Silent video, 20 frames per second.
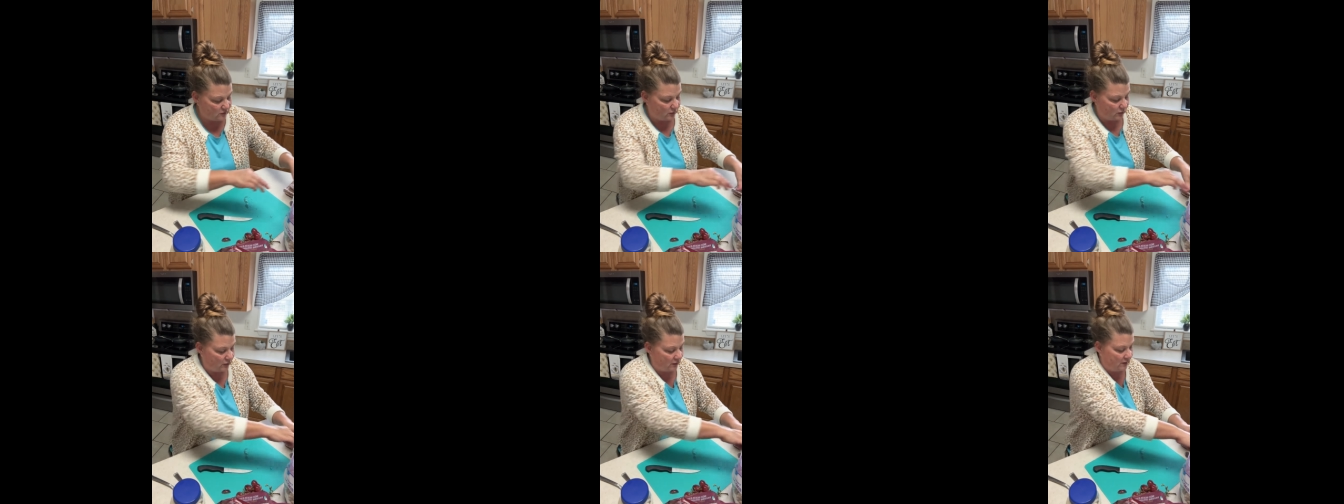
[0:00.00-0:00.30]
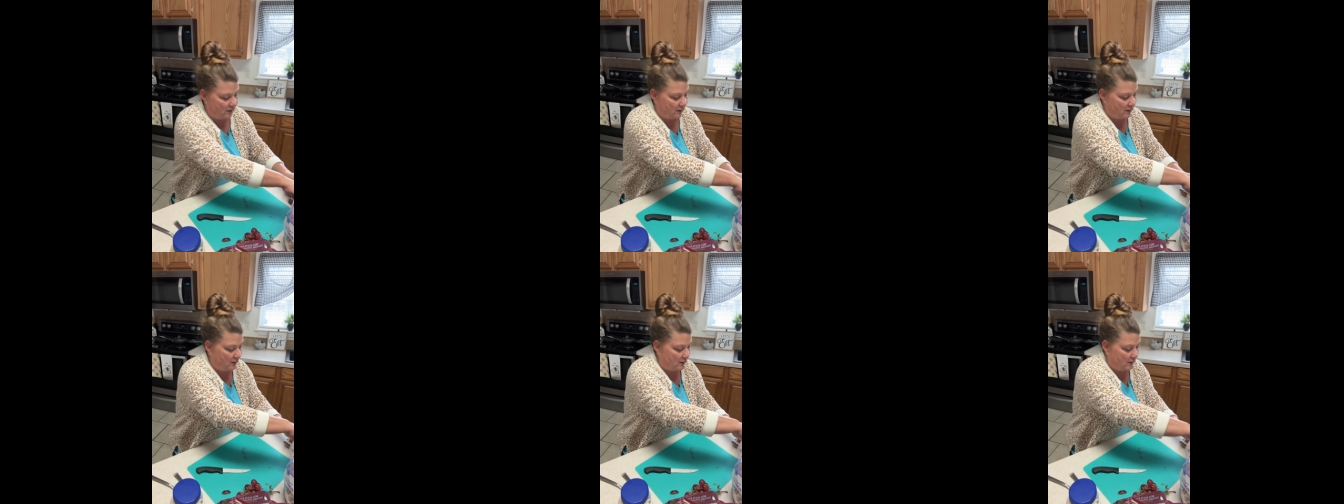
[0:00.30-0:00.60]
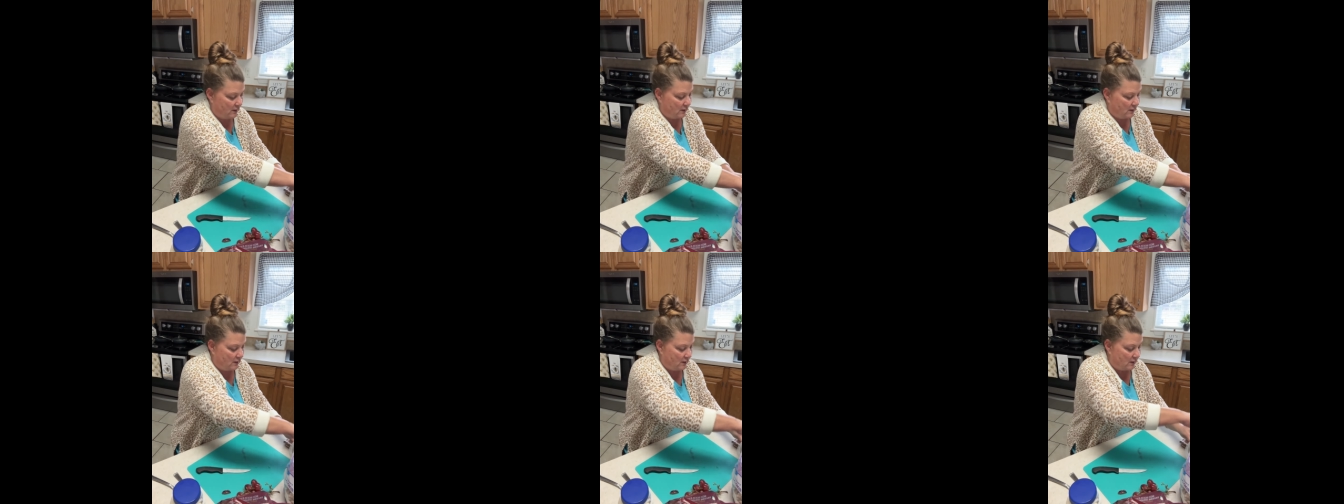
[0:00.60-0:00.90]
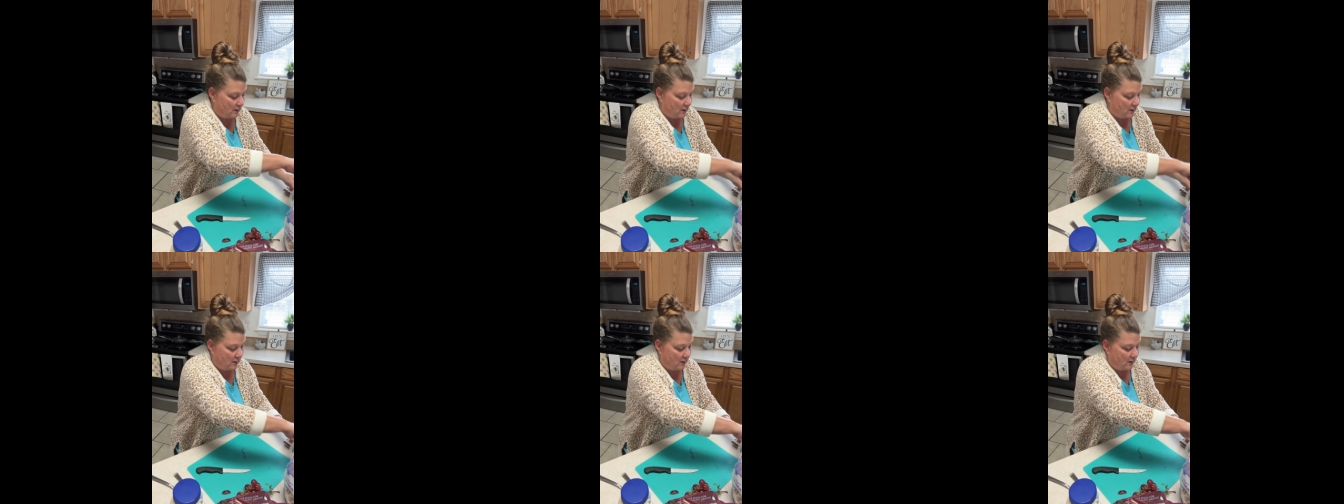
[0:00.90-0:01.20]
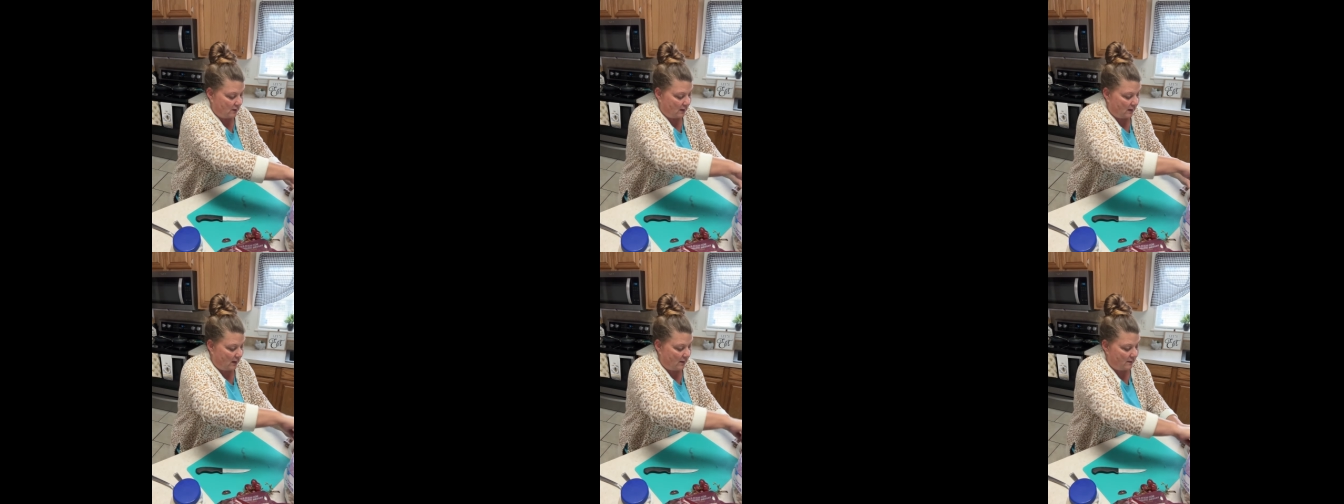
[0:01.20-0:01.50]
morning.
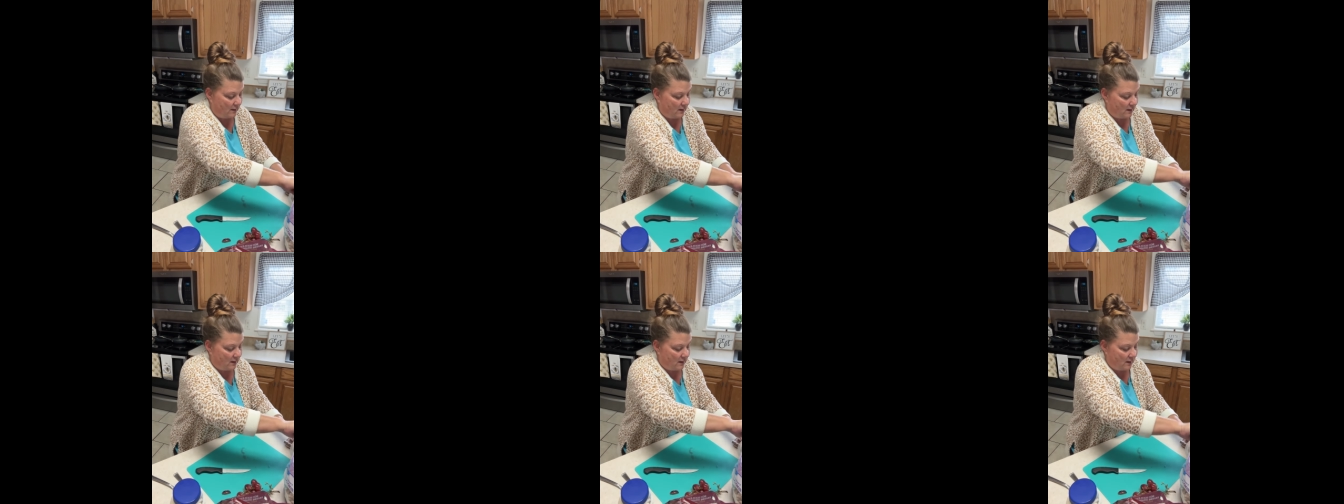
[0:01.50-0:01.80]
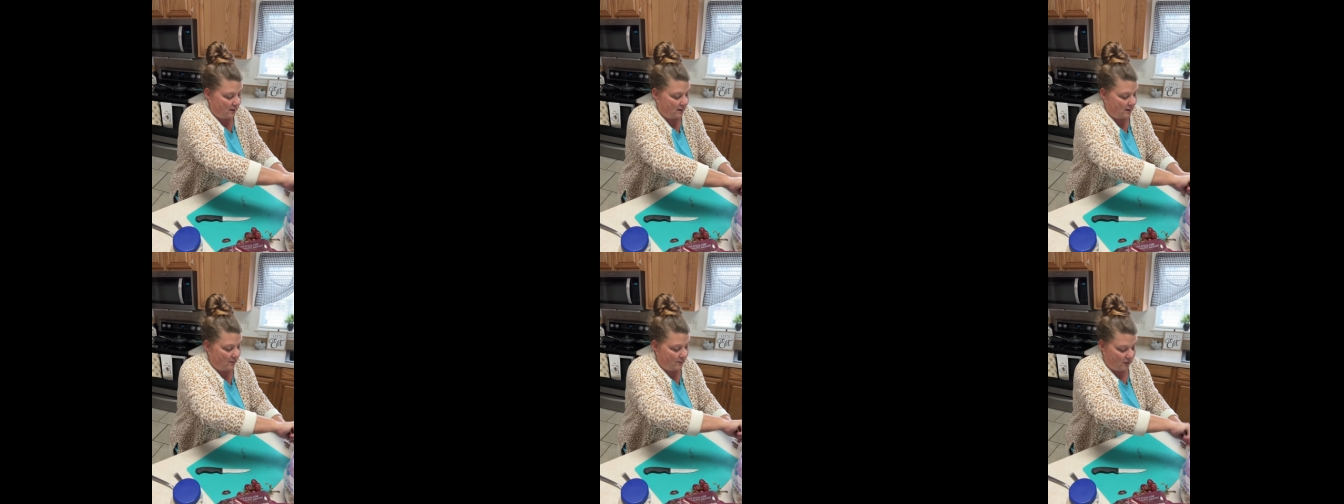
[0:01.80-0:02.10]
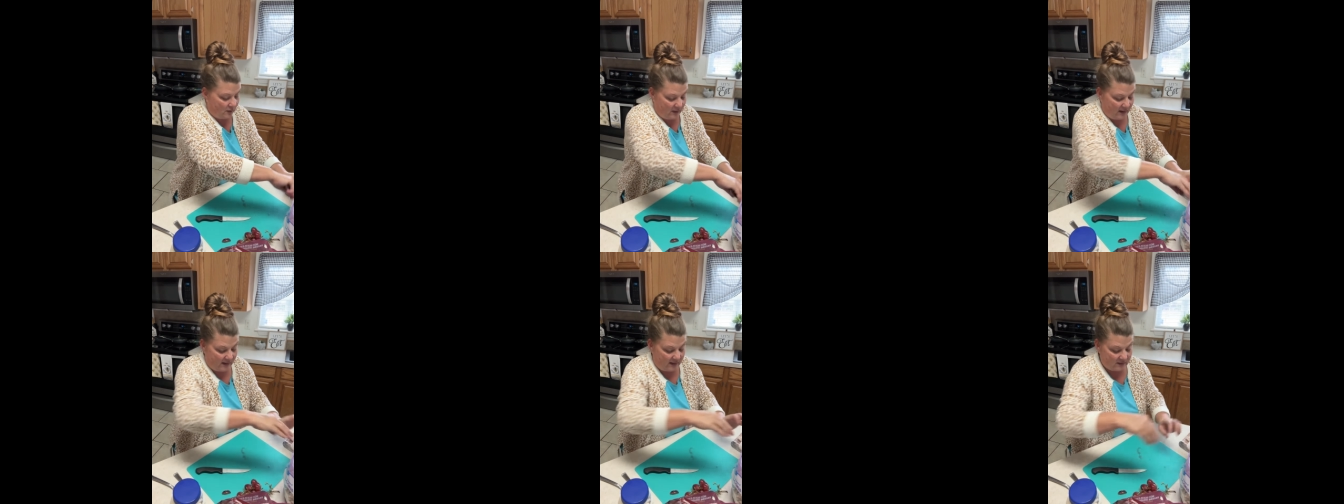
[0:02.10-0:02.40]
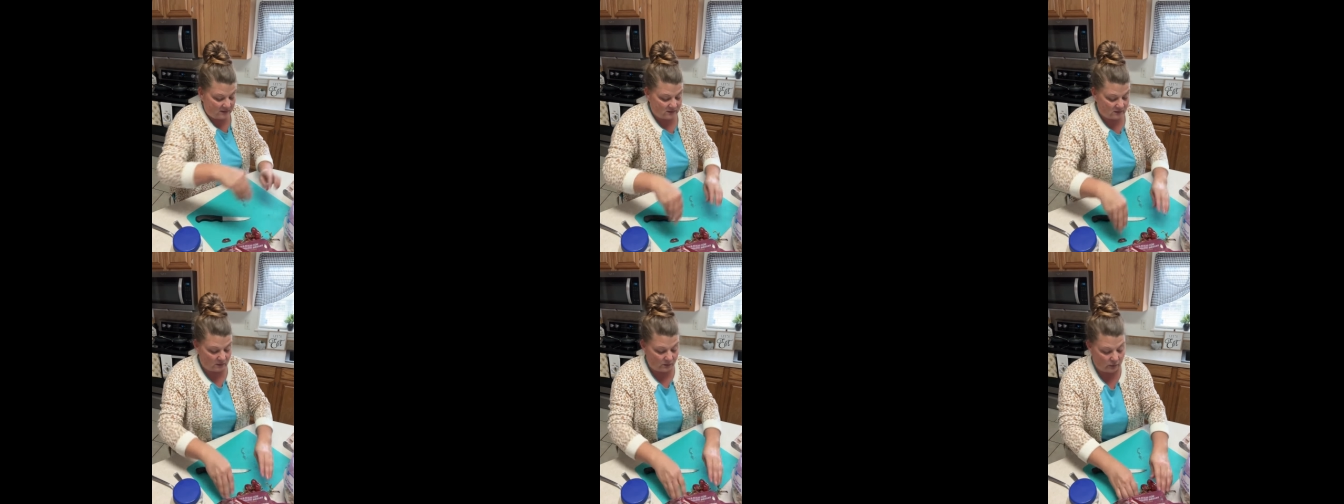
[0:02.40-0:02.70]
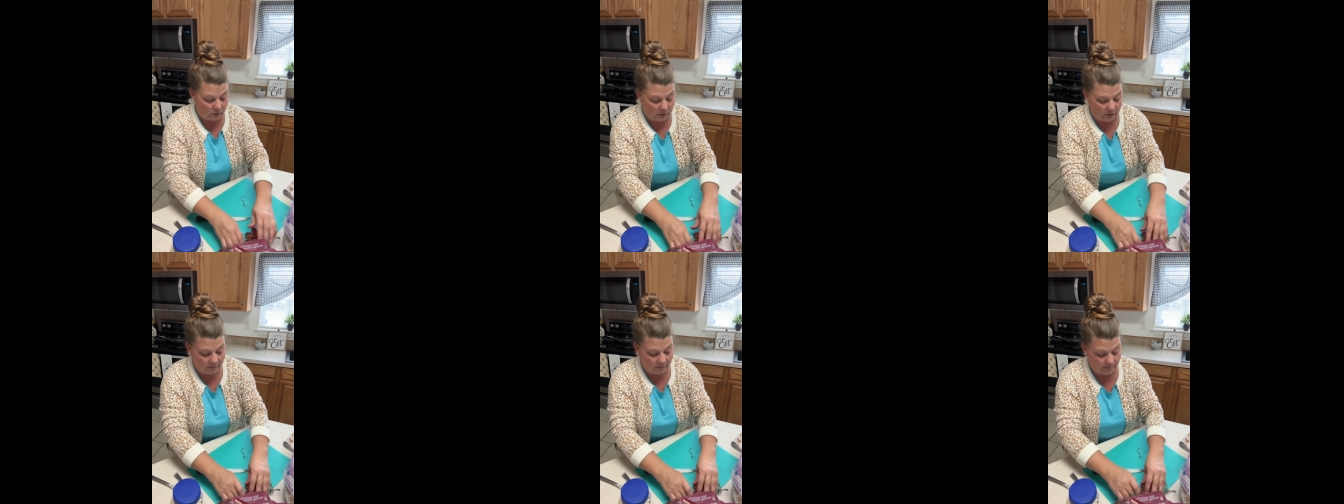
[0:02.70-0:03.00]
I'm going to add some
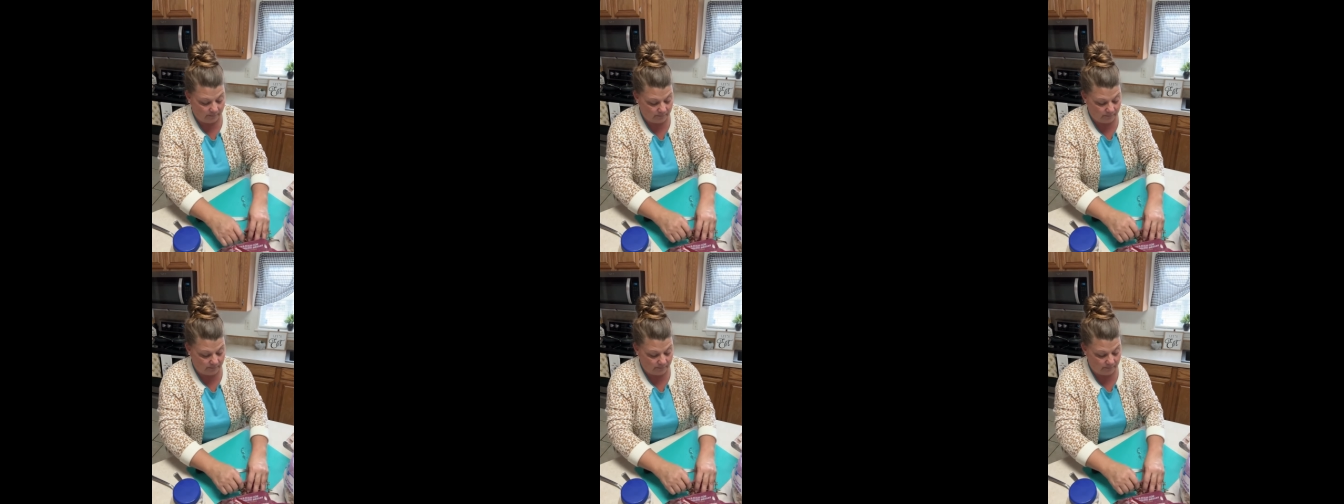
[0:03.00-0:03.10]
more.